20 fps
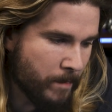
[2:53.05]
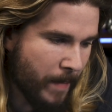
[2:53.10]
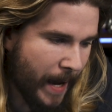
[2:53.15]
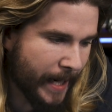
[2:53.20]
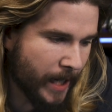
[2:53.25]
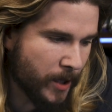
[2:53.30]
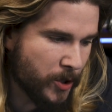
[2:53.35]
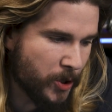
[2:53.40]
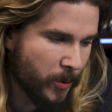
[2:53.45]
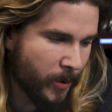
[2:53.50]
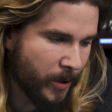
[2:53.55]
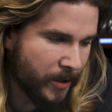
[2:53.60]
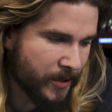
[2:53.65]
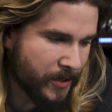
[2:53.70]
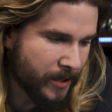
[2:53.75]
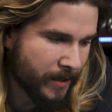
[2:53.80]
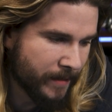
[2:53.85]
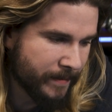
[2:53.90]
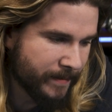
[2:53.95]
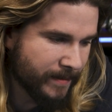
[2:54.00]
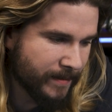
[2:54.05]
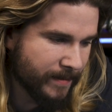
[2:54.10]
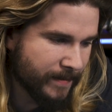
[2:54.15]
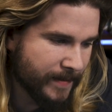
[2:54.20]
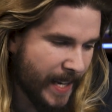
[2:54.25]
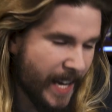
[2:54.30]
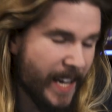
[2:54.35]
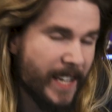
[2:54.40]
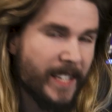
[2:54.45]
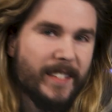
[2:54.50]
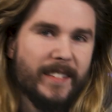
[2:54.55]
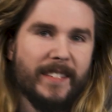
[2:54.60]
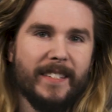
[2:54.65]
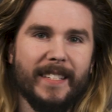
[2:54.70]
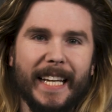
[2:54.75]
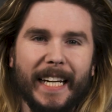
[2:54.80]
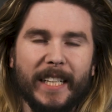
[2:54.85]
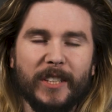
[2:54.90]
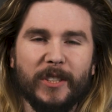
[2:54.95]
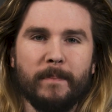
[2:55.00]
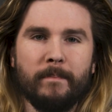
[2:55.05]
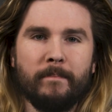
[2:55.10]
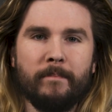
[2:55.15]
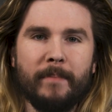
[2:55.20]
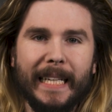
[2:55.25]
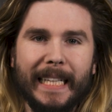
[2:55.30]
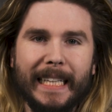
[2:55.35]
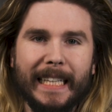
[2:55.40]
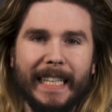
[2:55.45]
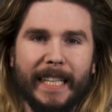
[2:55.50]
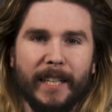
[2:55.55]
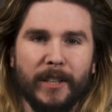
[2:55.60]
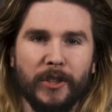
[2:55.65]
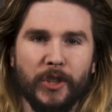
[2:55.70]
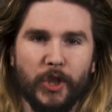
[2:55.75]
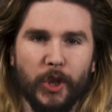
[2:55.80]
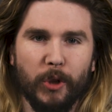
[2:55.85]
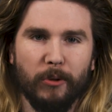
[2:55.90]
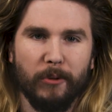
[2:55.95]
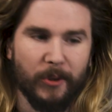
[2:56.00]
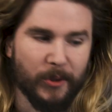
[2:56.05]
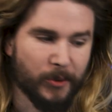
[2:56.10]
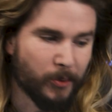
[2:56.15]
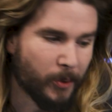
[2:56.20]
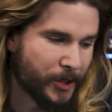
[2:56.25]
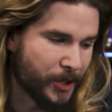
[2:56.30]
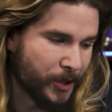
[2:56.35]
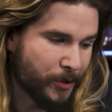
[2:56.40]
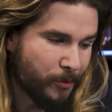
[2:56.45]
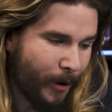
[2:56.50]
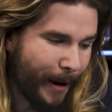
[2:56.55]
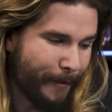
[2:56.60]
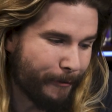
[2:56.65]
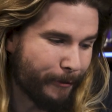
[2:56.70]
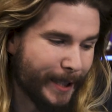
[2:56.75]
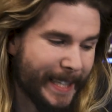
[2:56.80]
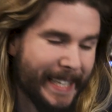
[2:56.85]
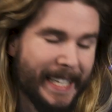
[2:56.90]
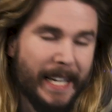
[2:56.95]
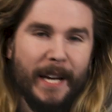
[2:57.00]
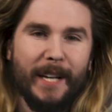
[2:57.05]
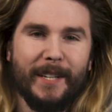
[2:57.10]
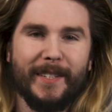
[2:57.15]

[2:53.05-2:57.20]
megajoules? 6 million joules, which is roughly